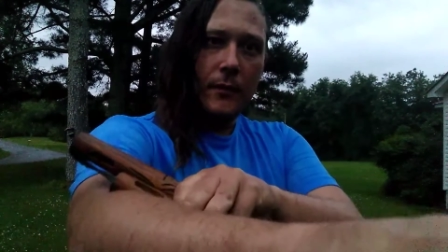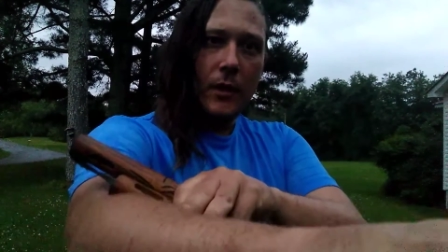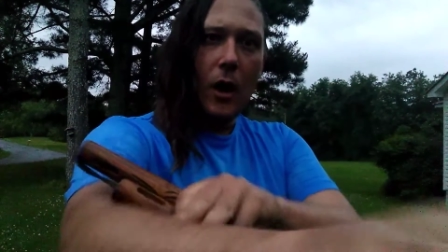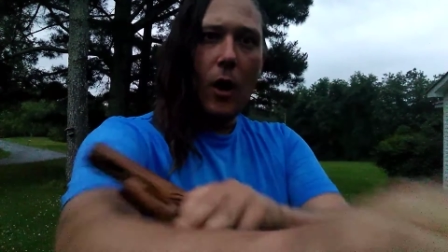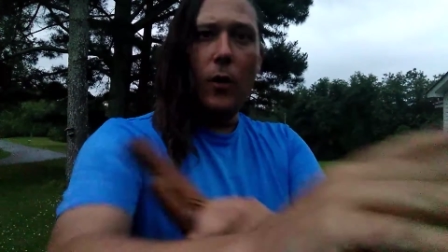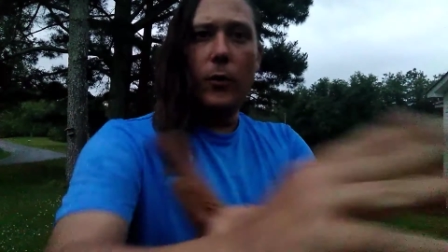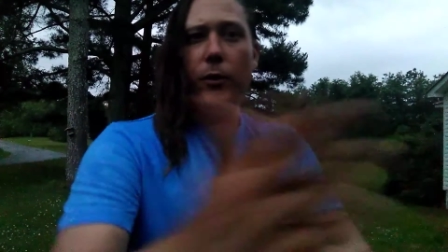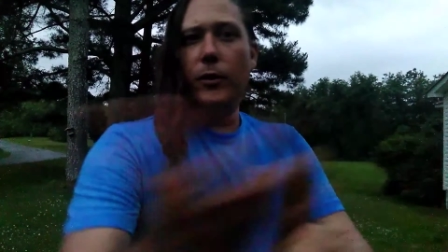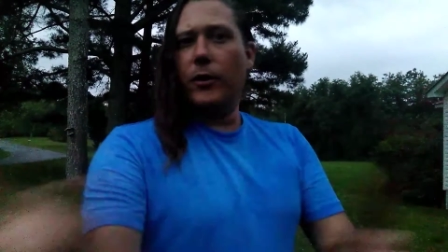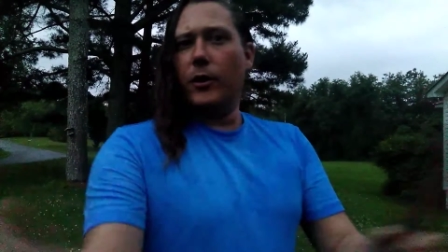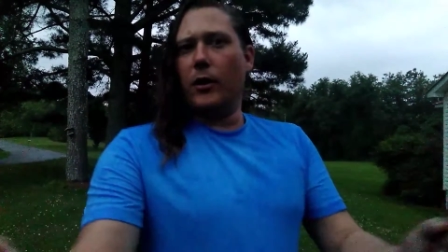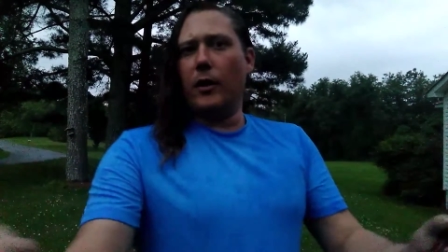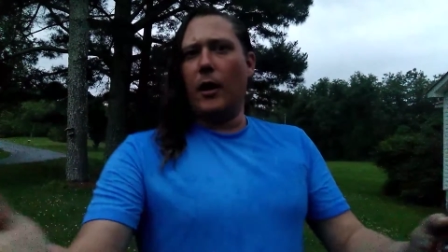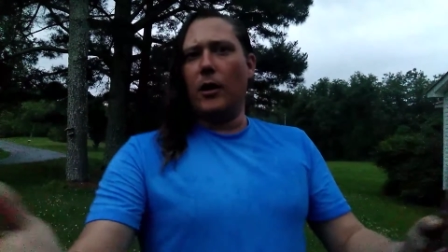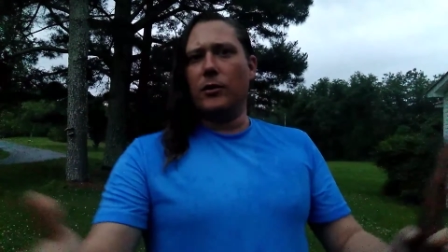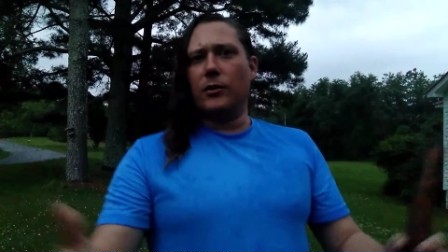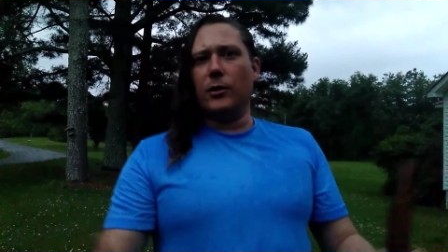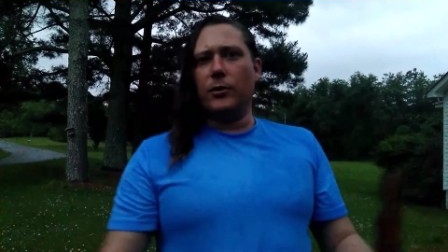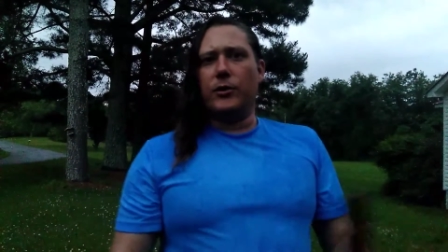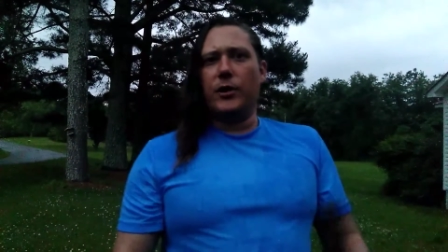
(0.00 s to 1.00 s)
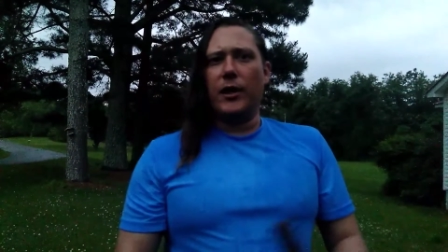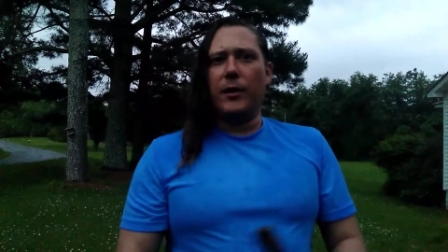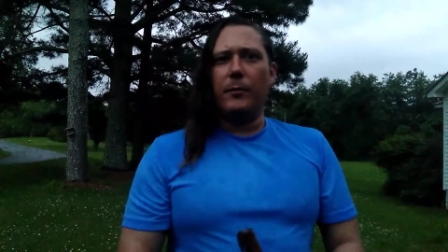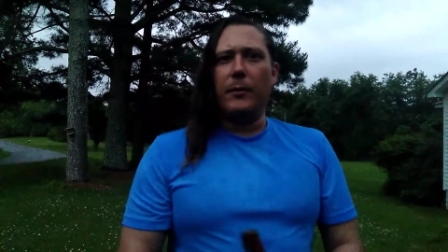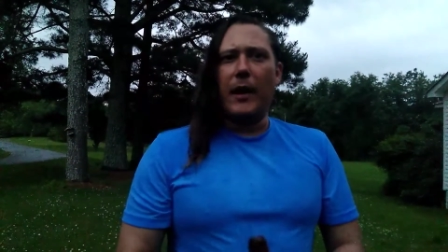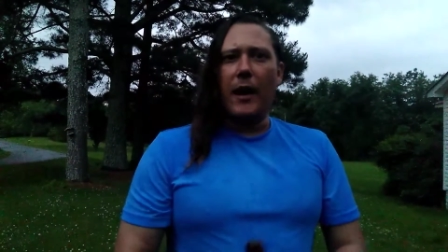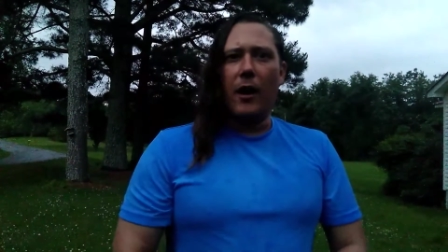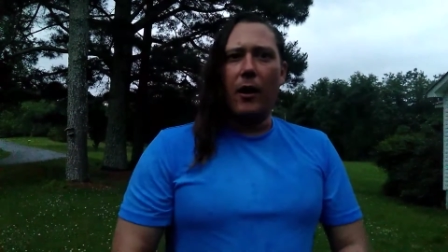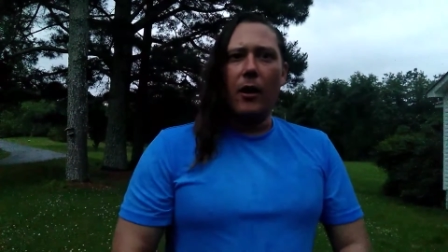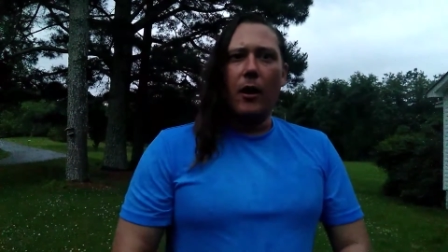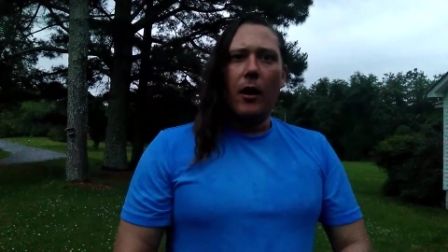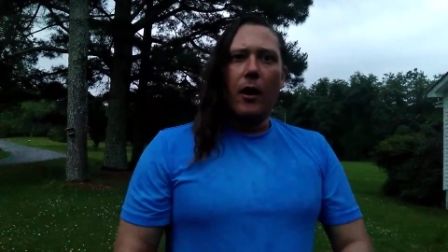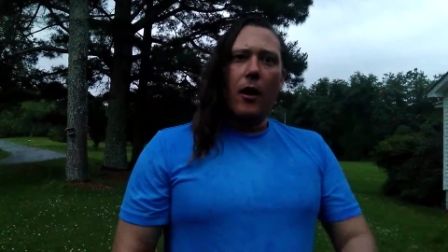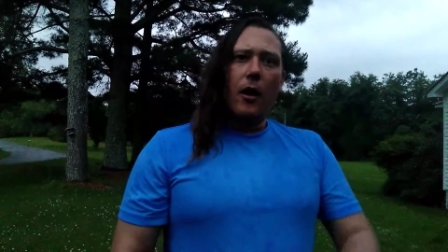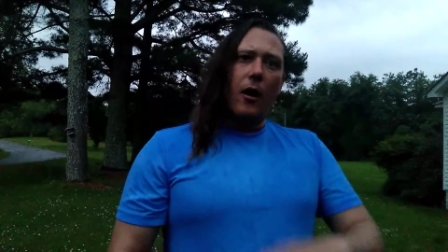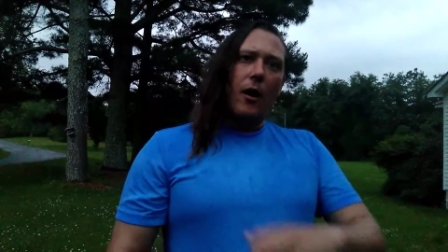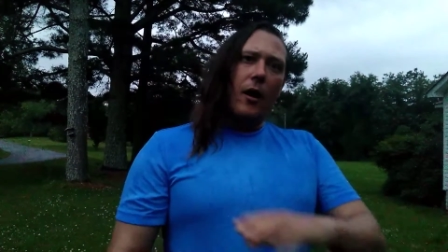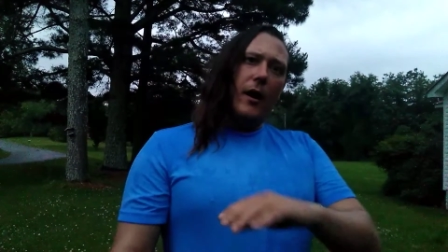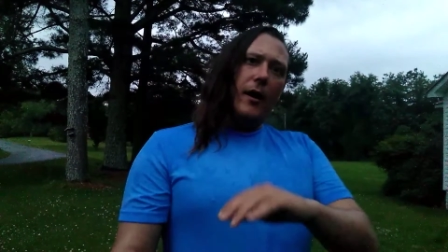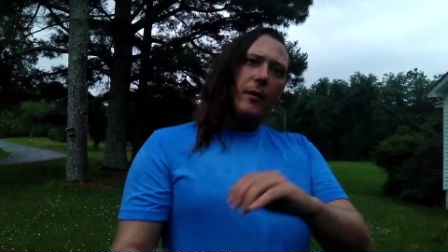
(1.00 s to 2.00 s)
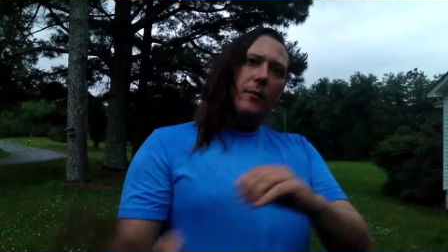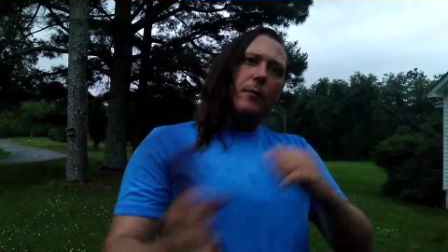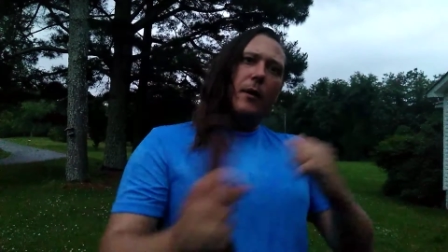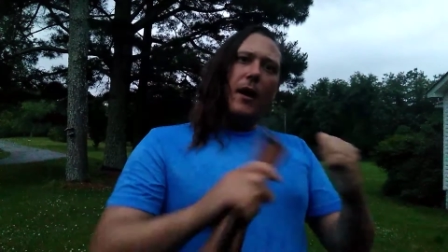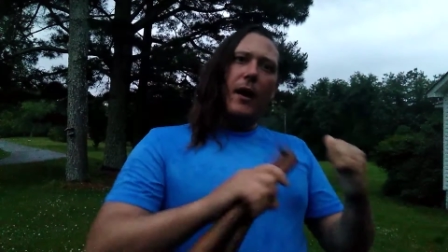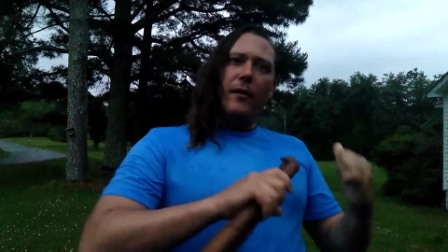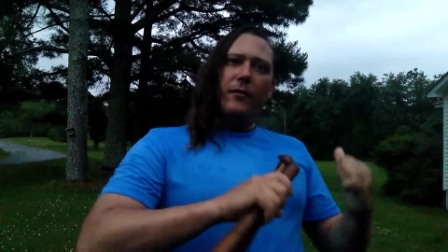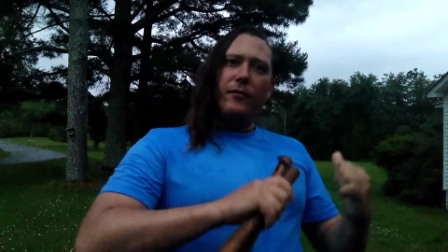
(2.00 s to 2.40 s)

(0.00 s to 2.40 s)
Oh, you can also check me out on my